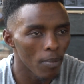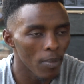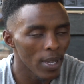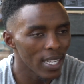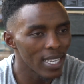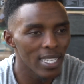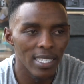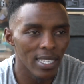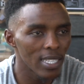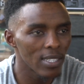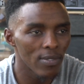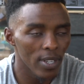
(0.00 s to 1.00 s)

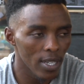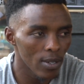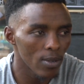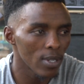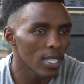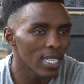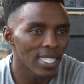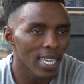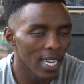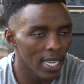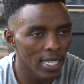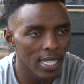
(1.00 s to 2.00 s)
he's very good. He's
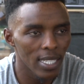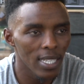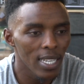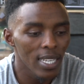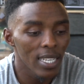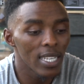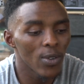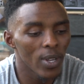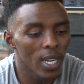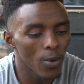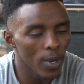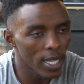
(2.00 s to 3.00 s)
talented. He's
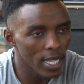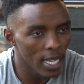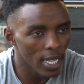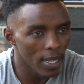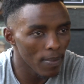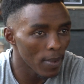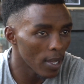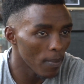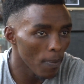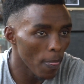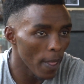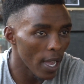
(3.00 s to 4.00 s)
gonna win the
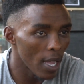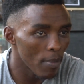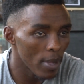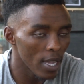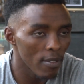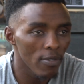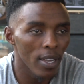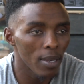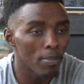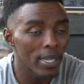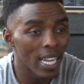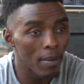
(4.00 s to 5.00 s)
IBF
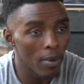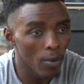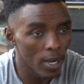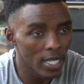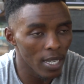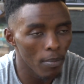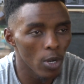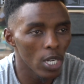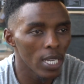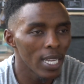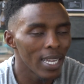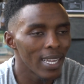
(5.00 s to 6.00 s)
and become a world champion,
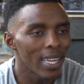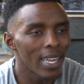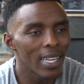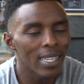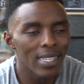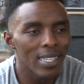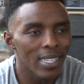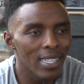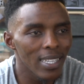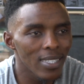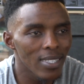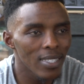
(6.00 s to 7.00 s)
and
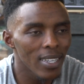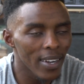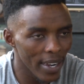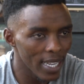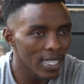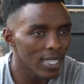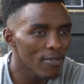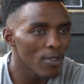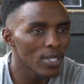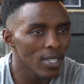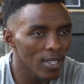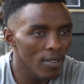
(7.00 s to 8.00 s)
that's great
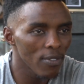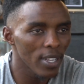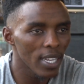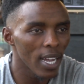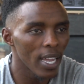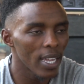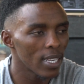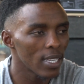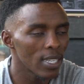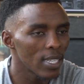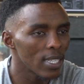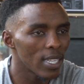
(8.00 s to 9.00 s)
for South Africa and
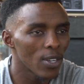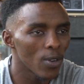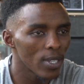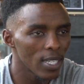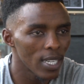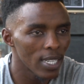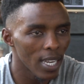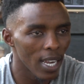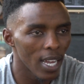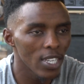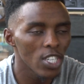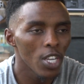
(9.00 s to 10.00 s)
the continent at
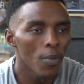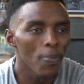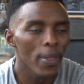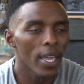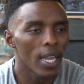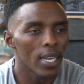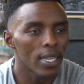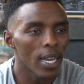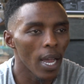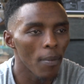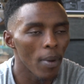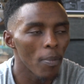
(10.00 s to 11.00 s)
large. And
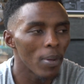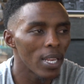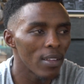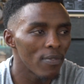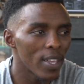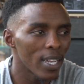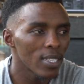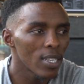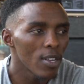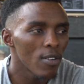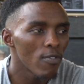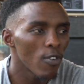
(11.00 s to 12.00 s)
I believe that
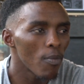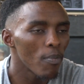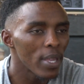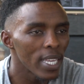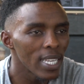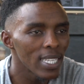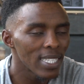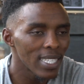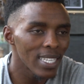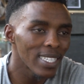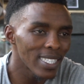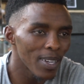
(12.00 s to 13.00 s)
for me,
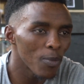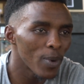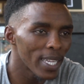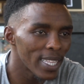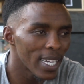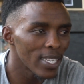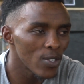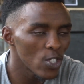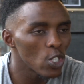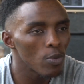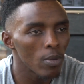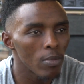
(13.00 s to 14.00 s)
seeing someone that
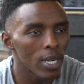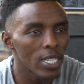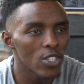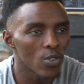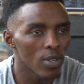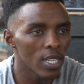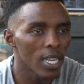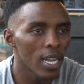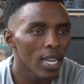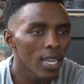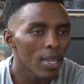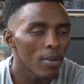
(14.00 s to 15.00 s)
used to be my junior
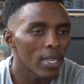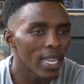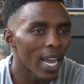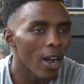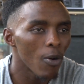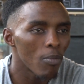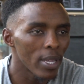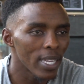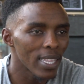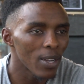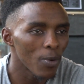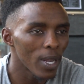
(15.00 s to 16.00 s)
now
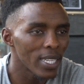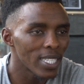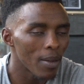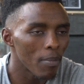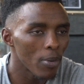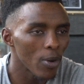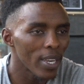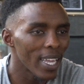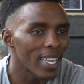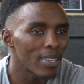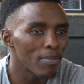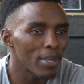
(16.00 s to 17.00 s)
being the world champion
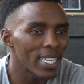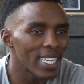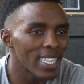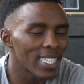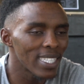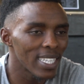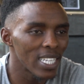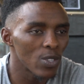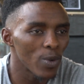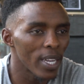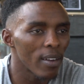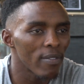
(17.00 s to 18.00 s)
and being in the stage
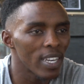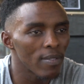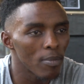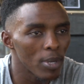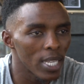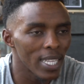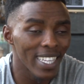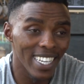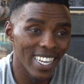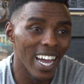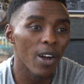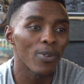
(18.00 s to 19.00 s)
where I've never been,
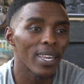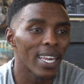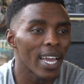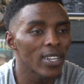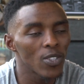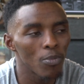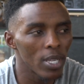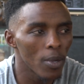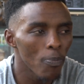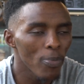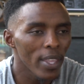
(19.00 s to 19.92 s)
that I would like to be,